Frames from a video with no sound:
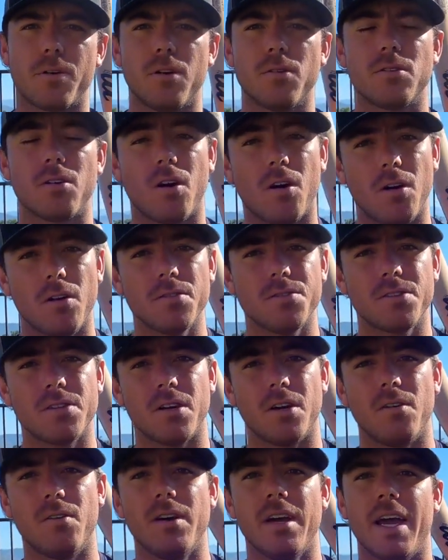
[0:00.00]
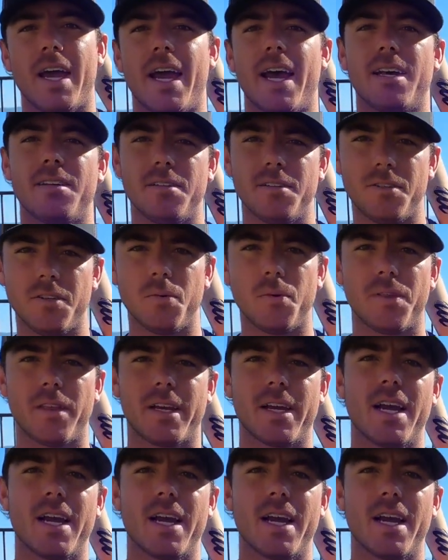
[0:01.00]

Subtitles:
approach also has to do with